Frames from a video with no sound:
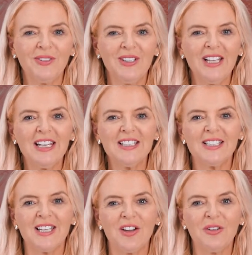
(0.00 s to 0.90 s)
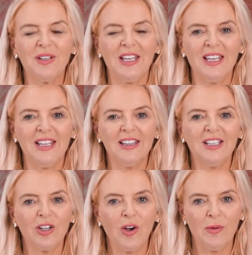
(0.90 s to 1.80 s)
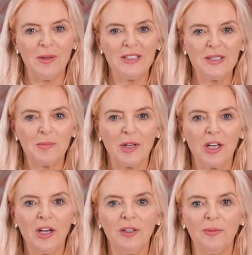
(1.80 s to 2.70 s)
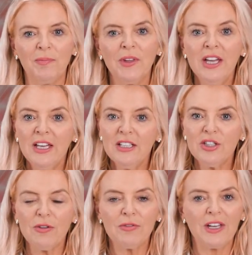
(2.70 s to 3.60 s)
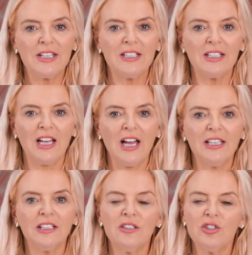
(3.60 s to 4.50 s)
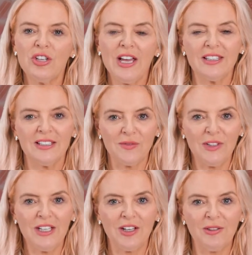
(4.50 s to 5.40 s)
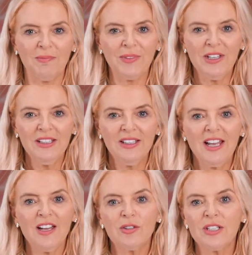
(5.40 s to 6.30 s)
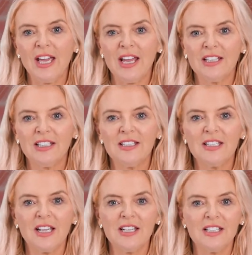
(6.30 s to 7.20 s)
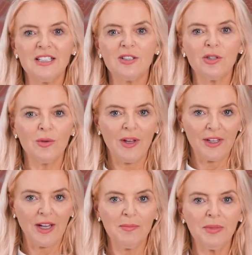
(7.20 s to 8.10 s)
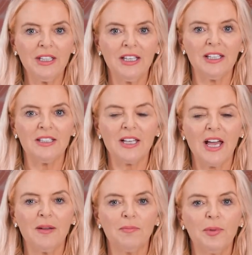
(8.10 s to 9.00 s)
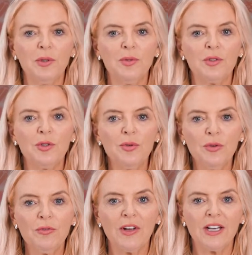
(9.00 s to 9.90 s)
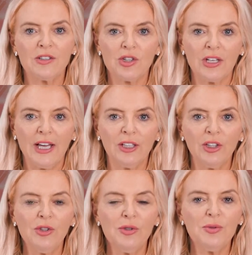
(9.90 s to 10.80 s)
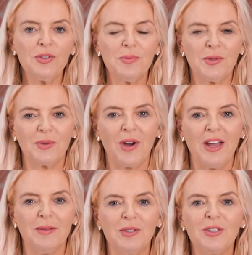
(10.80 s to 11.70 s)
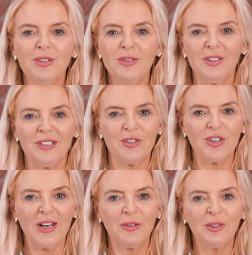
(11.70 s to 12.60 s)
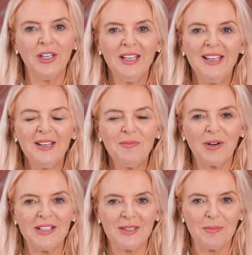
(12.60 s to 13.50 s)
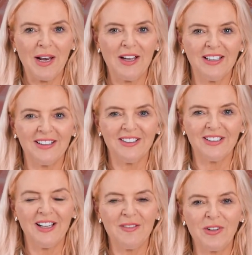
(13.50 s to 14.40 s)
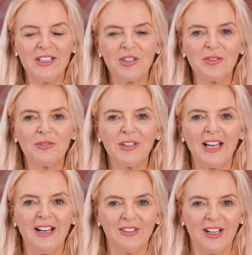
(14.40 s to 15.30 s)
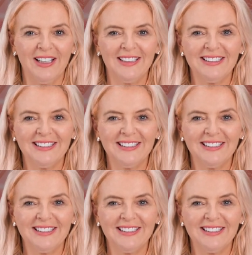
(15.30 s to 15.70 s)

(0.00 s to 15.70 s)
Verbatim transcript: Well, let us know in the comments below. And don't forget to like and share this video. Now, to gain an insight into other companies and boost your financial I Q, subscribe to this channel and press the bell icon. I'm Rachel for Calkine.